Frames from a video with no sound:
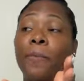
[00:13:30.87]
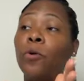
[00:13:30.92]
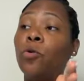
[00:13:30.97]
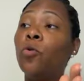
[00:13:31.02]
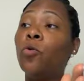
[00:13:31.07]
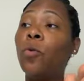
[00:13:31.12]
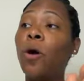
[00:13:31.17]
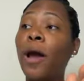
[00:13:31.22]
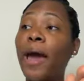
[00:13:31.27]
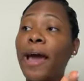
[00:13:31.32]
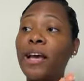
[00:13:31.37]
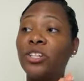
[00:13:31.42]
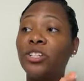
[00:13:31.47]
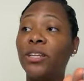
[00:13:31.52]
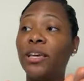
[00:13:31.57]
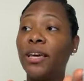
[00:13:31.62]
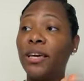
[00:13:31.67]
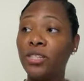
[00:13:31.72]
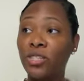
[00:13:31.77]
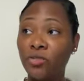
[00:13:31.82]
people who are
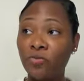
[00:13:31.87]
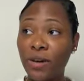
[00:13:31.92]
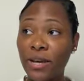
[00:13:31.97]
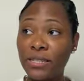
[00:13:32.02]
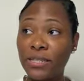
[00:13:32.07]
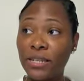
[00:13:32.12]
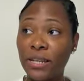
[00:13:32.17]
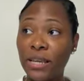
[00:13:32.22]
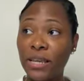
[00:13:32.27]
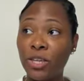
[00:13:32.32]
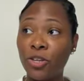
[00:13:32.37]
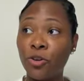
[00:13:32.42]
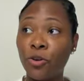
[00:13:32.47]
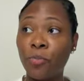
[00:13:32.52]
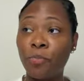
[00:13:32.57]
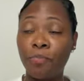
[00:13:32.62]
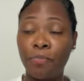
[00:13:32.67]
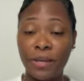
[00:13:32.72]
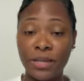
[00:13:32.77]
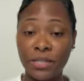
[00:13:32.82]
actually interested in
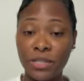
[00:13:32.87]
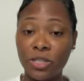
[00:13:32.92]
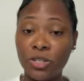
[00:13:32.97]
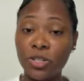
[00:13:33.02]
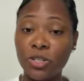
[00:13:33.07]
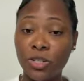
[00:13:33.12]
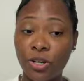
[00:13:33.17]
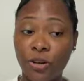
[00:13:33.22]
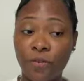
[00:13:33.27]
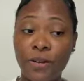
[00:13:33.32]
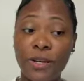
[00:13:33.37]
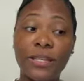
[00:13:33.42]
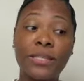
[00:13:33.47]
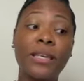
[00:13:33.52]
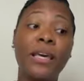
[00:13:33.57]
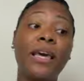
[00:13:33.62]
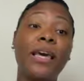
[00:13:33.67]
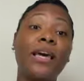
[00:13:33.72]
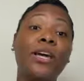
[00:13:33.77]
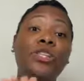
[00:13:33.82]
your business or
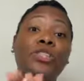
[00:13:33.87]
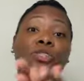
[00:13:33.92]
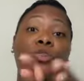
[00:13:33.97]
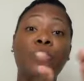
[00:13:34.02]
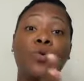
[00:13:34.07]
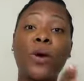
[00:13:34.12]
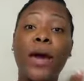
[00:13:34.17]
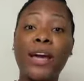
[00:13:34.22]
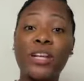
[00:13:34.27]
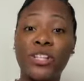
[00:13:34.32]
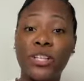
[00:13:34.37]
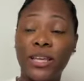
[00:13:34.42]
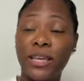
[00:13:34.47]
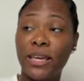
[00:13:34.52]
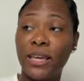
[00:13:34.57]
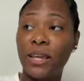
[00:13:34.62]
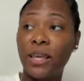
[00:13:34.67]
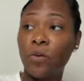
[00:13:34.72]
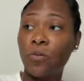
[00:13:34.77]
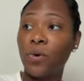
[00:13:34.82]
service to actually
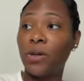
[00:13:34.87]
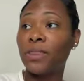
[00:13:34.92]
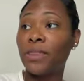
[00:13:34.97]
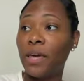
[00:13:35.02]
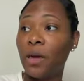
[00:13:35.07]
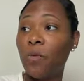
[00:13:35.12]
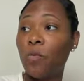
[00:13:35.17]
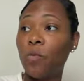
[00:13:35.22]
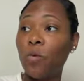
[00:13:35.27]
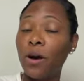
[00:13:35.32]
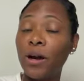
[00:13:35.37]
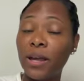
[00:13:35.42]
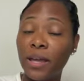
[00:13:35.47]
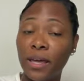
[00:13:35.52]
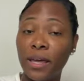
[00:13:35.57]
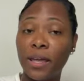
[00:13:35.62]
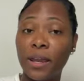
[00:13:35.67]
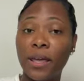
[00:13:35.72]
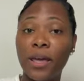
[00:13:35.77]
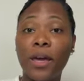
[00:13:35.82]
getting what they
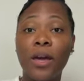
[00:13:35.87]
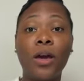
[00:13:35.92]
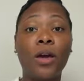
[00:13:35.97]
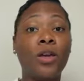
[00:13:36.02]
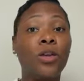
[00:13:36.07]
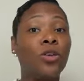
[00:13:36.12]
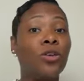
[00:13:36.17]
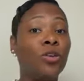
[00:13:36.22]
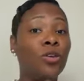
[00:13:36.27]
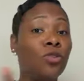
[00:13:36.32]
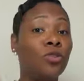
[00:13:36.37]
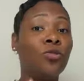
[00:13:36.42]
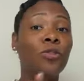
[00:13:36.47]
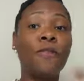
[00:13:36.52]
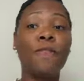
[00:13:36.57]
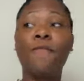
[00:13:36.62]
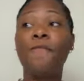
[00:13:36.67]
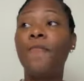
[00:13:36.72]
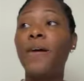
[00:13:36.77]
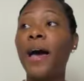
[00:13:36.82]
wanted. You
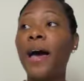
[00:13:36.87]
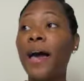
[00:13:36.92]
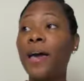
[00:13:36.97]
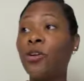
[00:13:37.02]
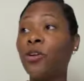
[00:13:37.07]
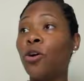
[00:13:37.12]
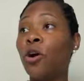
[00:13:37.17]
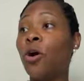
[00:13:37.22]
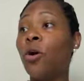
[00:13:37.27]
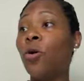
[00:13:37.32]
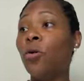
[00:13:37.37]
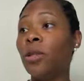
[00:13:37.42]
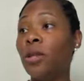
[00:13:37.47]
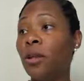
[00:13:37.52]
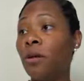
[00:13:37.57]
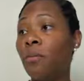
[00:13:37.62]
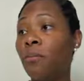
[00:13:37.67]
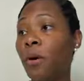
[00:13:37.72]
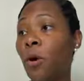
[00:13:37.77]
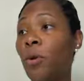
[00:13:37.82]
can find your hole
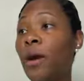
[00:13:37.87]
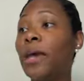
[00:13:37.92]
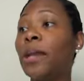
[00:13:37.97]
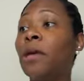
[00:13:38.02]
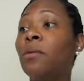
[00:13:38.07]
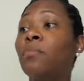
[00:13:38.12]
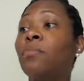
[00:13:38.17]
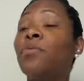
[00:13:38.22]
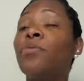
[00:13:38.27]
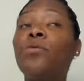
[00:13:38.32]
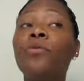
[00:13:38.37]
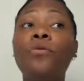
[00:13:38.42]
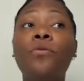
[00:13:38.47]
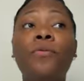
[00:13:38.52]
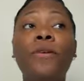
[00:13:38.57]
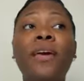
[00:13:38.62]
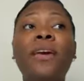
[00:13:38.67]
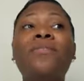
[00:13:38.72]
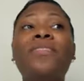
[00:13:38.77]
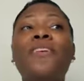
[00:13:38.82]
in the boat and
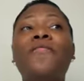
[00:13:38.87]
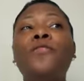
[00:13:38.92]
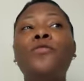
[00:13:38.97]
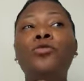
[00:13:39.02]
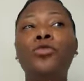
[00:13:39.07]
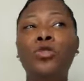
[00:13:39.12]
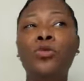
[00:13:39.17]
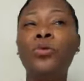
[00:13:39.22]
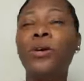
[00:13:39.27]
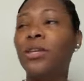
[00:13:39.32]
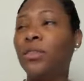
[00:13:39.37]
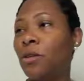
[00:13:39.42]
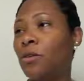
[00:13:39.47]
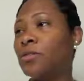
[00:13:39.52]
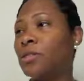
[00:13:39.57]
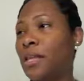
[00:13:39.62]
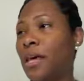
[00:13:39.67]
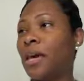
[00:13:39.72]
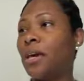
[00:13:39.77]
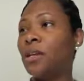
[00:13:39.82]
improve even if you do get
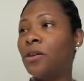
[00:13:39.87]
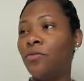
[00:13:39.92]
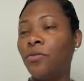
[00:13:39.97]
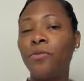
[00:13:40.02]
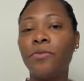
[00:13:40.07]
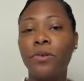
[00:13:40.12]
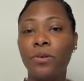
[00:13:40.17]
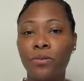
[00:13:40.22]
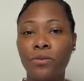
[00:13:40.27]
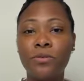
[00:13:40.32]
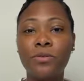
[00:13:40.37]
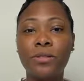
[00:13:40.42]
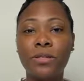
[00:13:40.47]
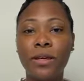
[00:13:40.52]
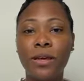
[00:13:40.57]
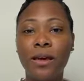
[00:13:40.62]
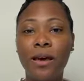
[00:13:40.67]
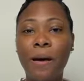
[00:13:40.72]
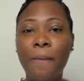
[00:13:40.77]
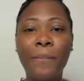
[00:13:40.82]
those negative
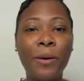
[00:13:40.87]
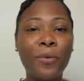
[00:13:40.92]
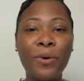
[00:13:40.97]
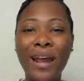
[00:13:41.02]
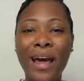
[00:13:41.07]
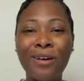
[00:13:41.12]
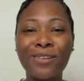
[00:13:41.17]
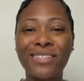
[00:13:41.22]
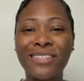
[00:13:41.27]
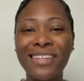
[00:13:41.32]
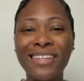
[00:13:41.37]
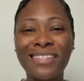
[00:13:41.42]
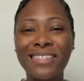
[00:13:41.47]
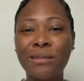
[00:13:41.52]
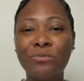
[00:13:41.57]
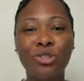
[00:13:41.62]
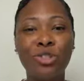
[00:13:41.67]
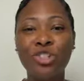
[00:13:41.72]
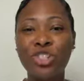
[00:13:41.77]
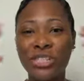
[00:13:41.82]
reviews. But without
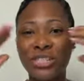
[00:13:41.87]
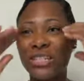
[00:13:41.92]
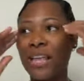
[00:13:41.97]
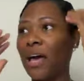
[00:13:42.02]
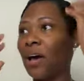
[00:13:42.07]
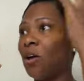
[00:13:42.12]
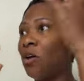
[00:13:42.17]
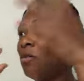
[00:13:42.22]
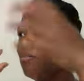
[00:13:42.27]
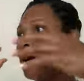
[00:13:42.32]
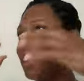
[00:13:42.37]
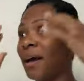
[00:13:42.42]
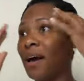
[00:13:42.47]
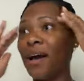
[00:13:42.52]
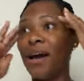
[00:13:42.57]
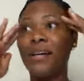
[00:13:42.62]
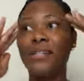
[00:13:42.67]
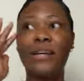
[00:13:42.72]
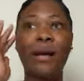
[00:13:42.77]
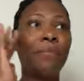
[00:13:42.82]
systems, you're just like, oh my
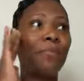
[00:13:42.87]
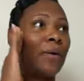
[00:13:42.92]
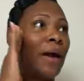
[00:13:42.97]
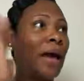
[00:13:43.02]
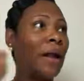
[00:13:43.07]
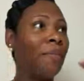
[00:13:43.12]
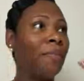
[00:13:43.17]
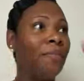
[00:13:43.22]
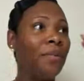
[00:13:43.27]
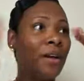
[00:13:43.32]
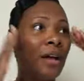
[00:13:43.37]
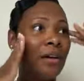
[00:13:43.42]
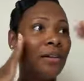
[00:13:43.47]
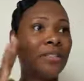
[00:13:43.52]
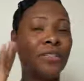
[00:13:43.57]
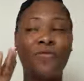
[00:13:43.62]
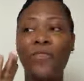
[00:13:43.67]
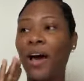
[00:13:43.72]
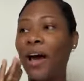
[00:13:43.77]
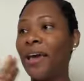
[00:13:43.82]
gosh, I've got to put
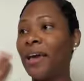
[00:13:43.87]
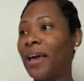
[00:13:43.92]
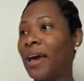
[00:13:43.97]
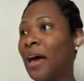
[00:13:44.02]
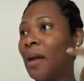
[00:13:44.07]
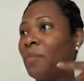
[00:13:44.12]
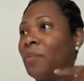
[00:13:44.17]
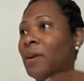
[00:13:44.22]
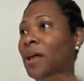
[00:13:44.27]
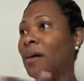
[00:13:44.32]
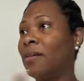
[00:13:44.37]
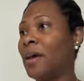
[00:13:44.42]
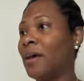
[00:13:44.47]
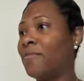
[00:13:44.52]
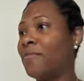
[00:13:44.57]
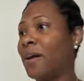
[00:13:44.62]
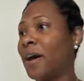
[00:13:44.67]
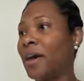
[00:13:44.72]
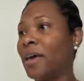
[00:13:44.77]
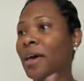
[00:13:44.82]
out this fire, I got to put out
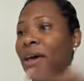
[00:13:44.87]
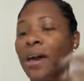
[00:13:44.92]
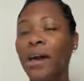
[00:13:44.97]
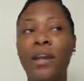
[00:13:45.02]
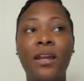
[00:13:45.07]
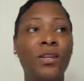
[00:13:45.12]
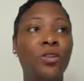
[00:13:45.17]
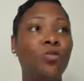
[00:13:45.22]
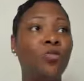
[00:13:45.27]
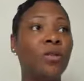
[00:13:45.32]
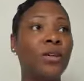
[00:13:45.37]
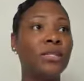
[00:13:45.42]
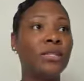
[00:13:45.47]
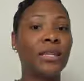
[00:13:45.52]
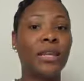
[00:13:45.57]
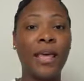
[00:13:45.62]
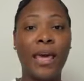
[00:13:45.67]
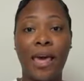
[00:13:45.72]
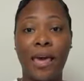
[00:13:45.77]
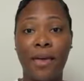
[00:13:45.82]
that fire, I got to do
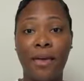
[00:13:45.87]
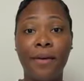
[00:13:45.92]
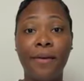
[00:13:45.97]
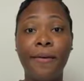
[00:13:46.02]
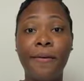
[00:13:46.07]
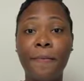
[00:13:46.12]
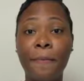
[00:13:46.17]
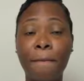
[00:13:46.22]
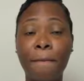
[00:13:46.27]
this and that.